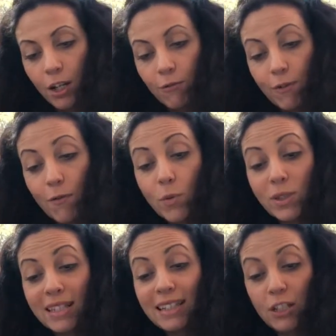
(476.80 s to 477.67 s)
River was
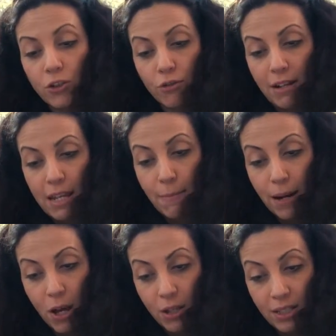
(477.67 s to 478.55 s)
literally
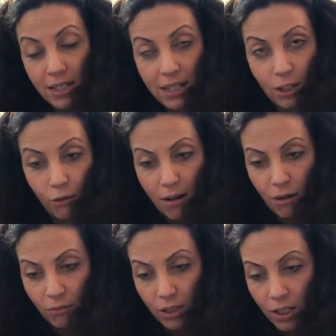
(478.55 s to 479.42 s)
planted in the
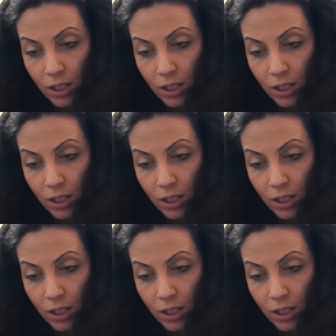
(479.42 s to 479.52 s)
ground.